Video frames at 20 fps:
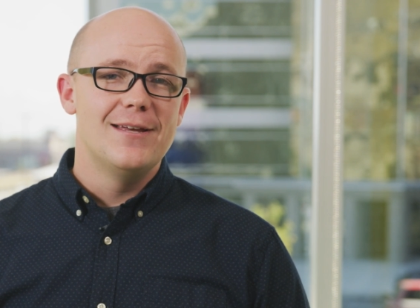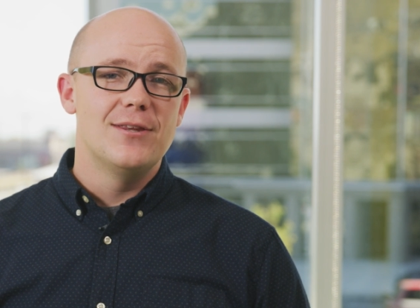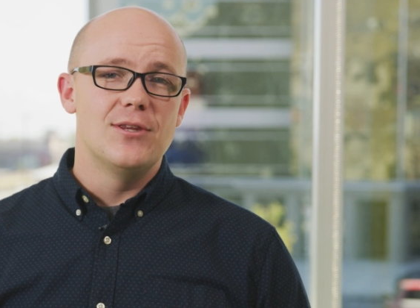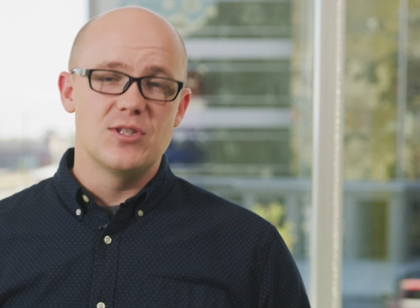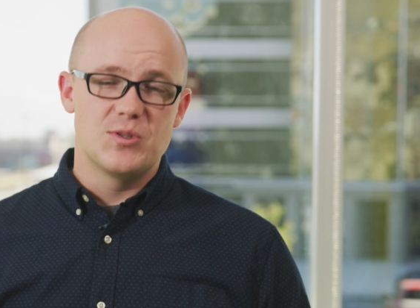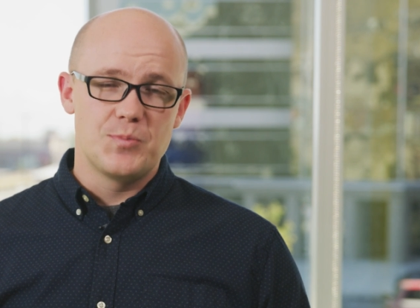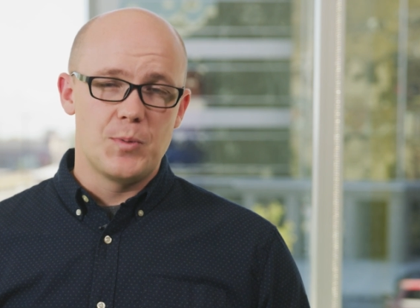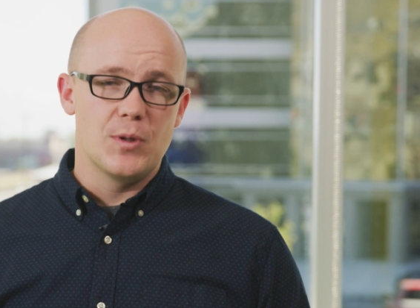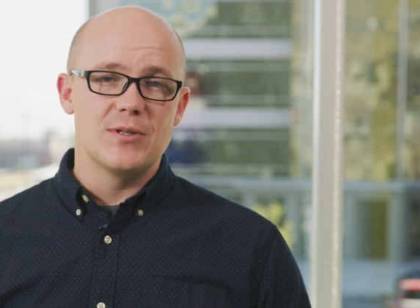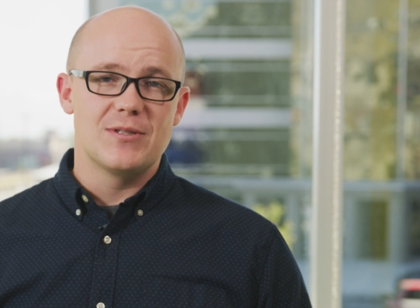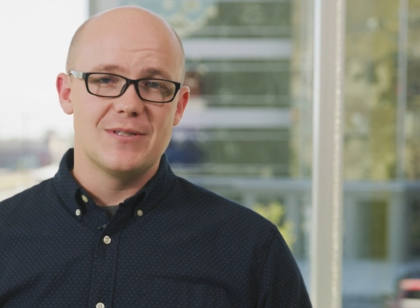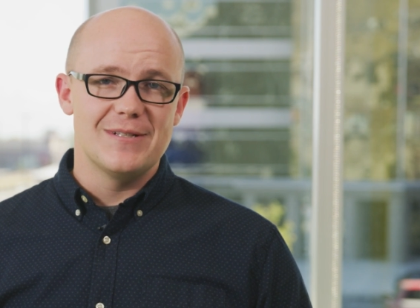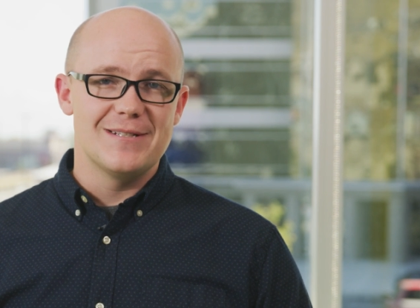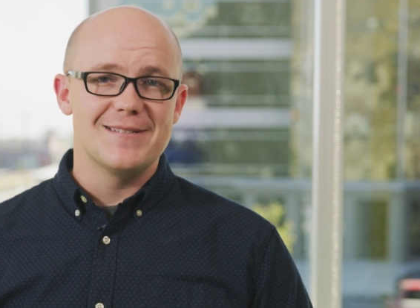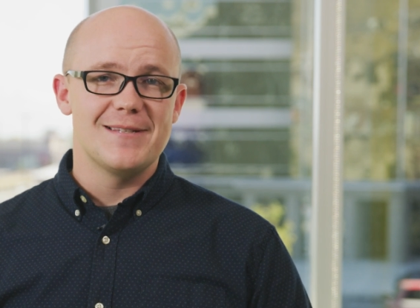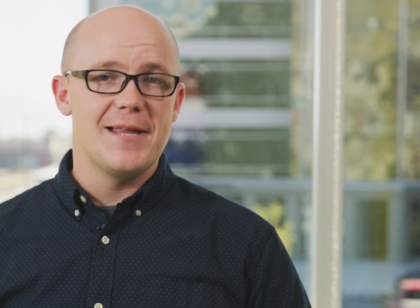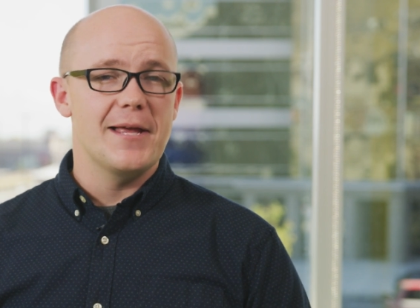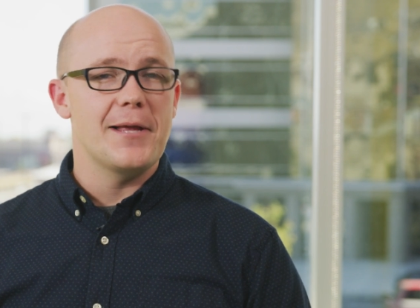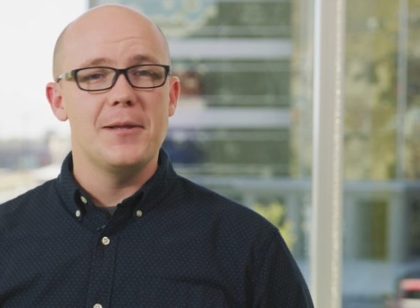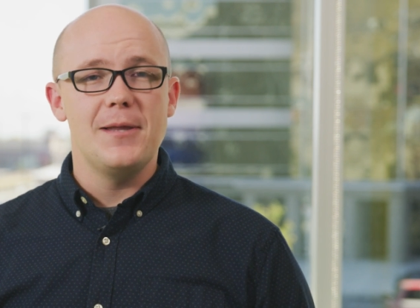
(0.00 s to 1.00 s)
This person
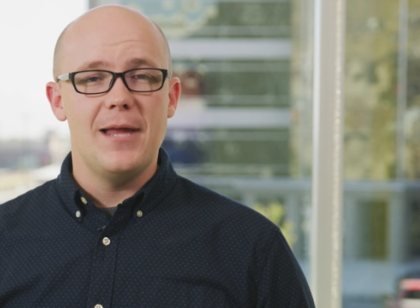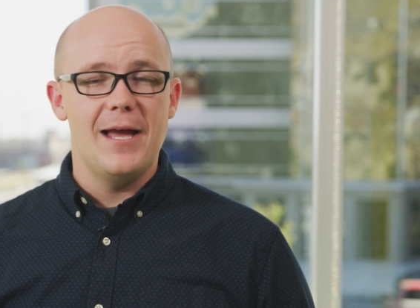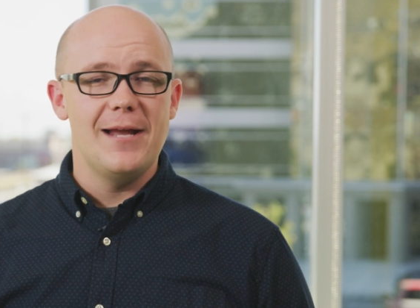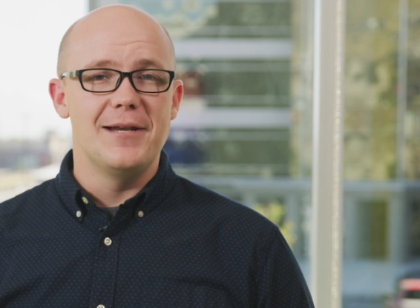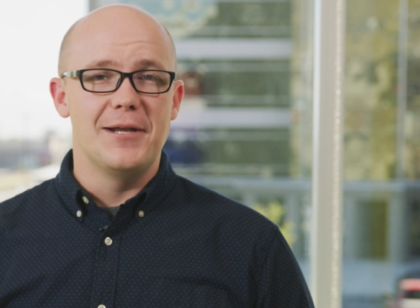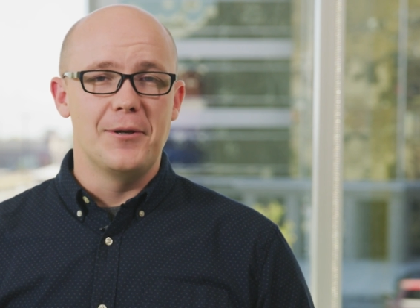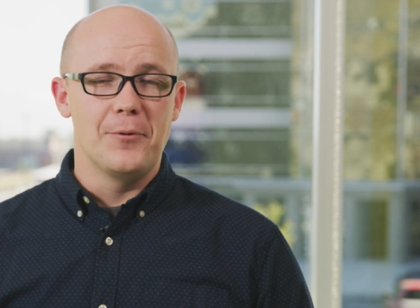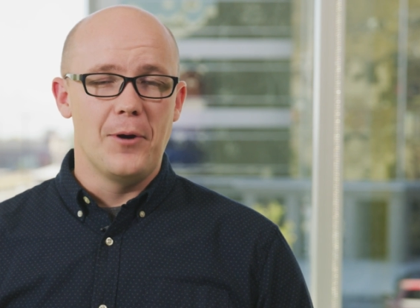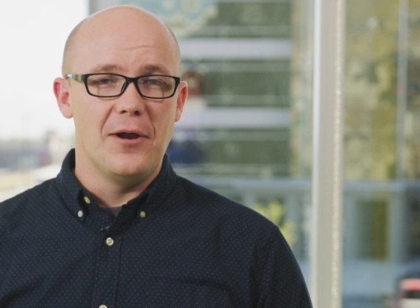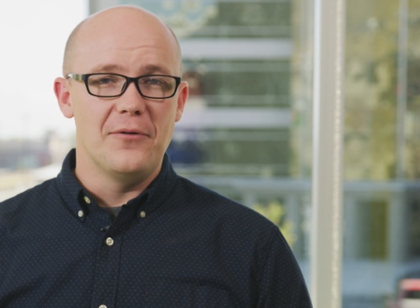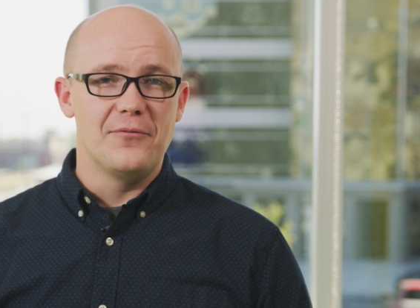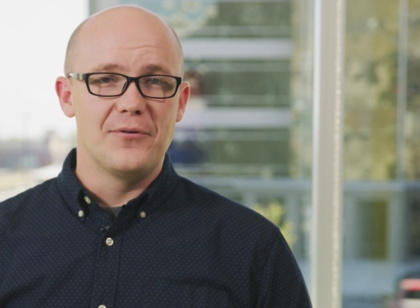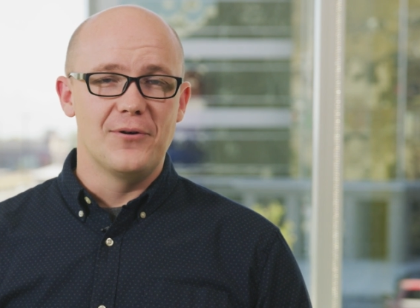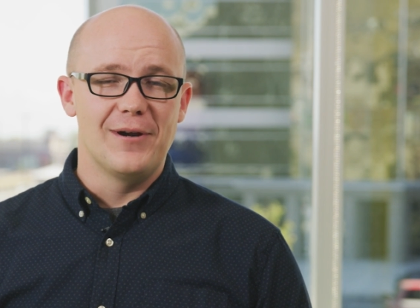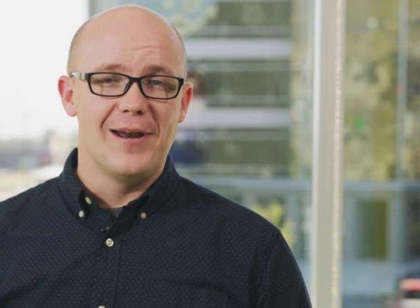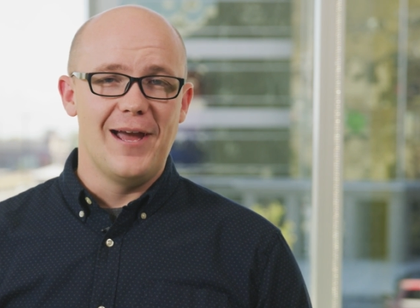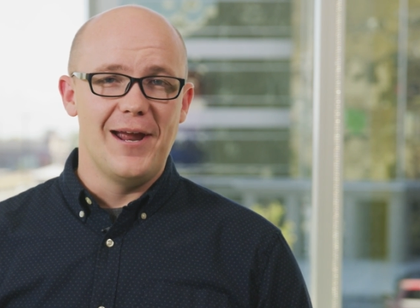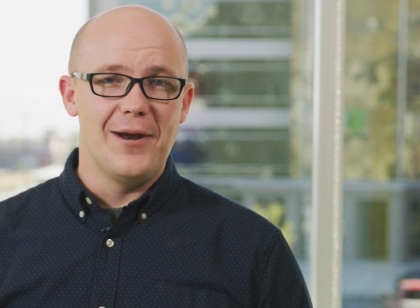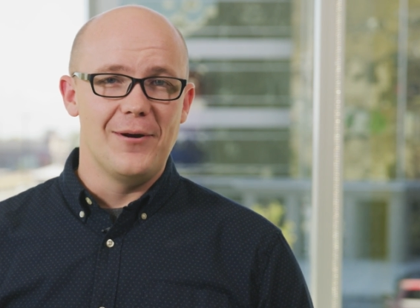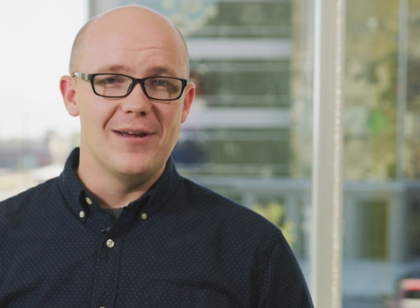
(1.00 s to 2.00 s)
is like a lightning rod for
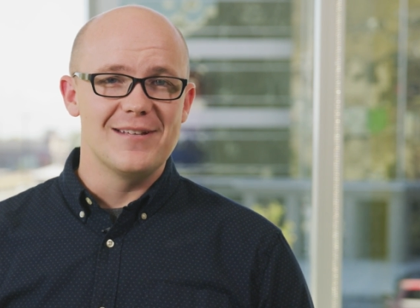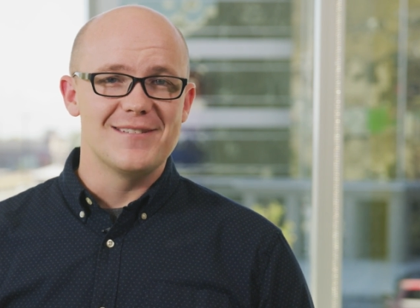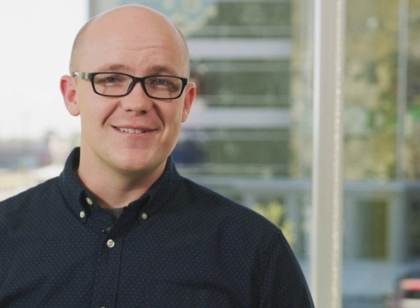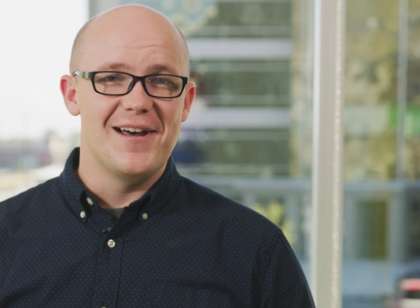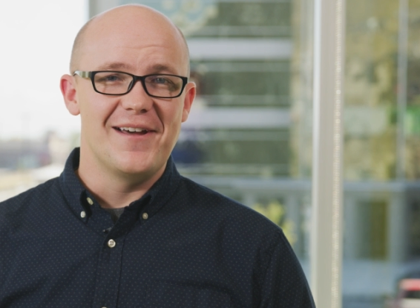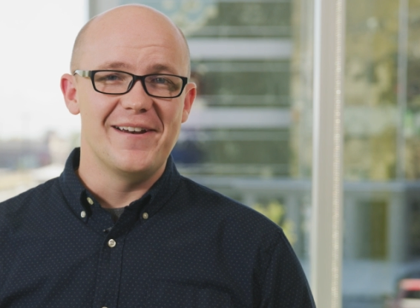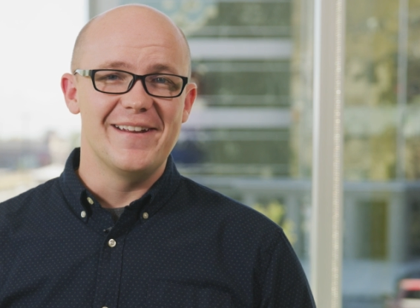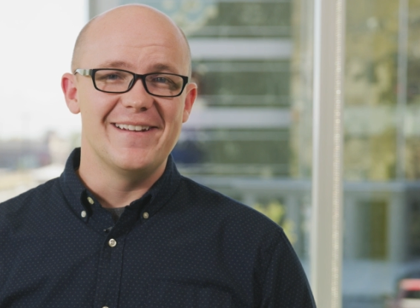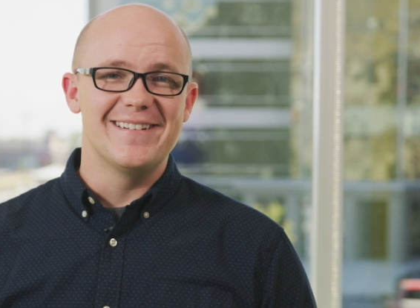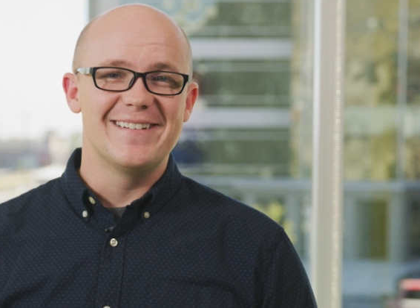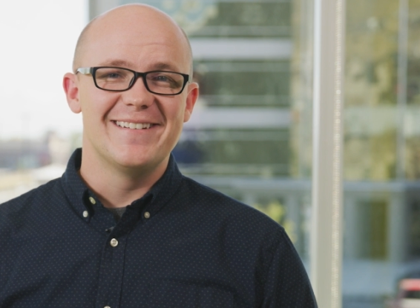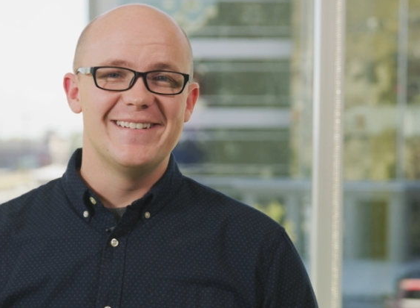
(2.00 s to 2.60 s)
an IRS audit.